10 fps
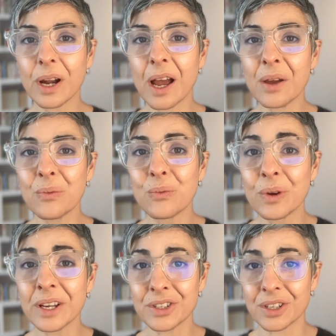I
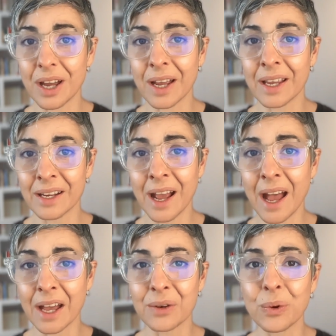wish I had
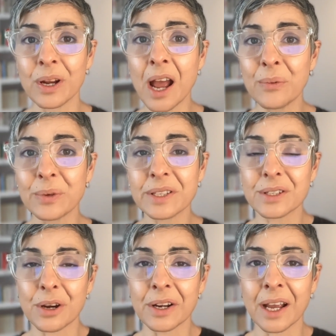had when I was
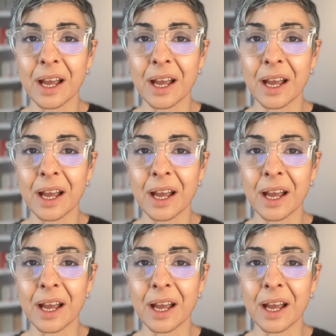starting